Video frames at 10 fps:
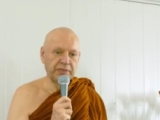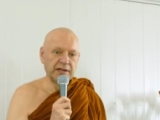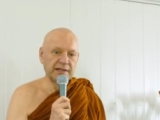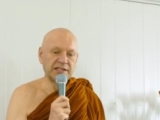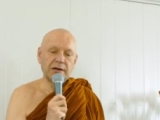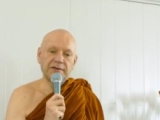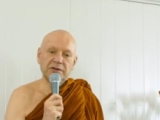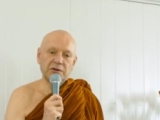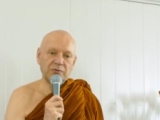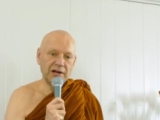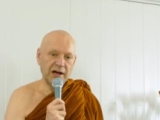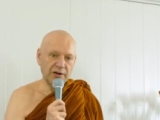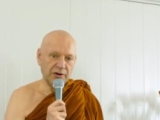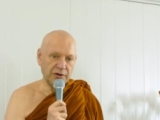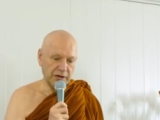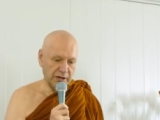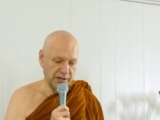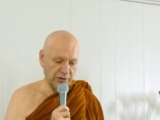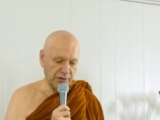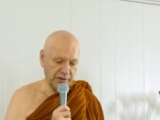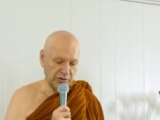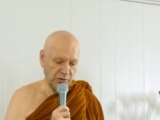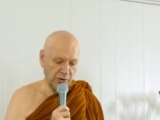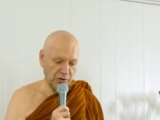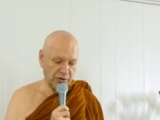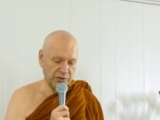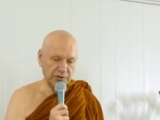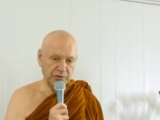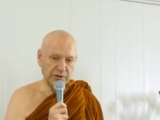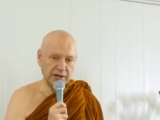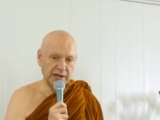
there's nothing to rely on. Uh, nothing to hold on to.